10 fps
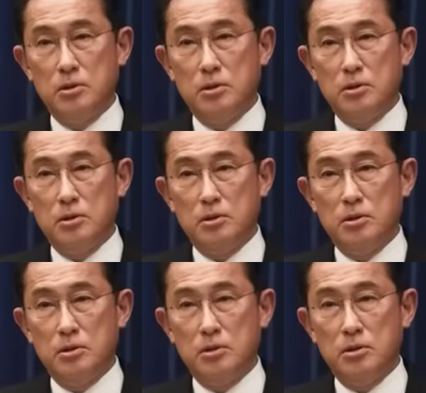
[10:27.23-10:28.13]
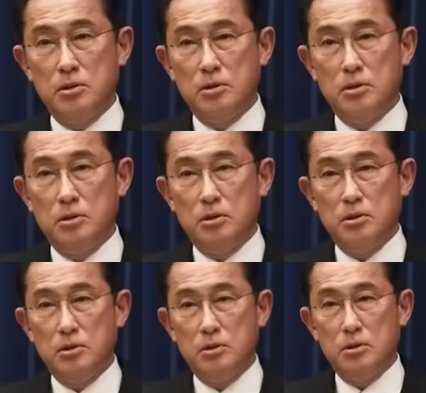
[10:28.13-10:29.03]
in Japan,
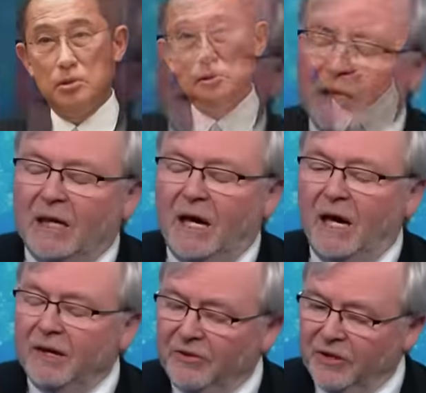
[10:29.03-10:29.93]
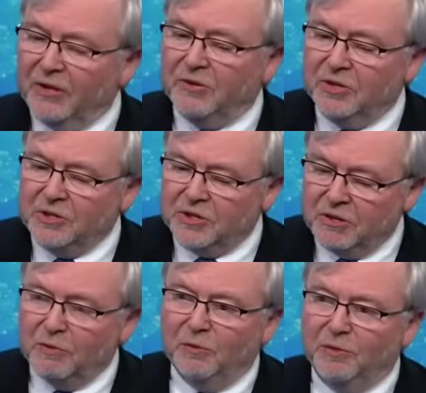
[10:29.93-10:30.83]
um, I think the
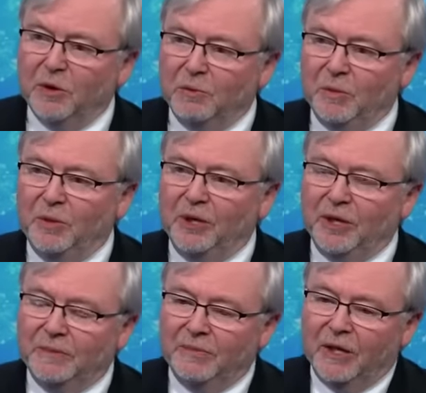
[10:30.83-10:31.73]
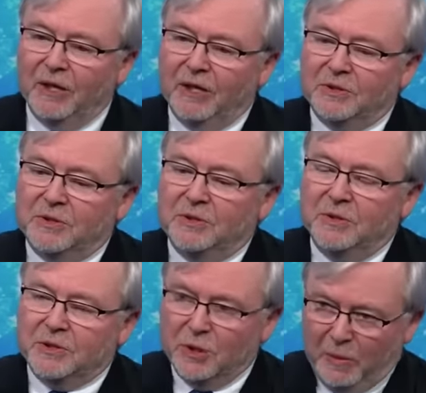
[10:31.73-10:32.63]
general view would be to
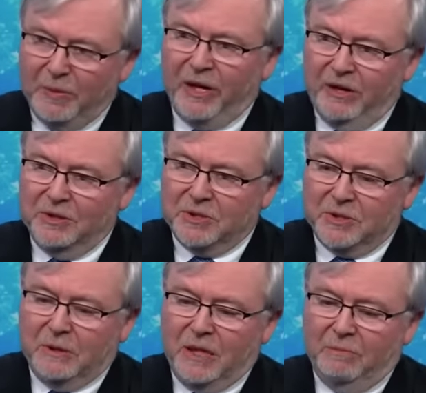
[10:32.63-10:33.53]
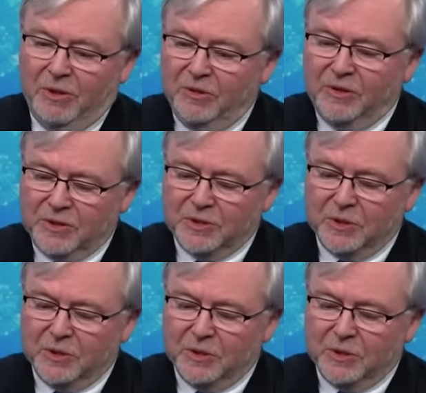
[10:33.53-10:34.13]
the superpowers, uh, both these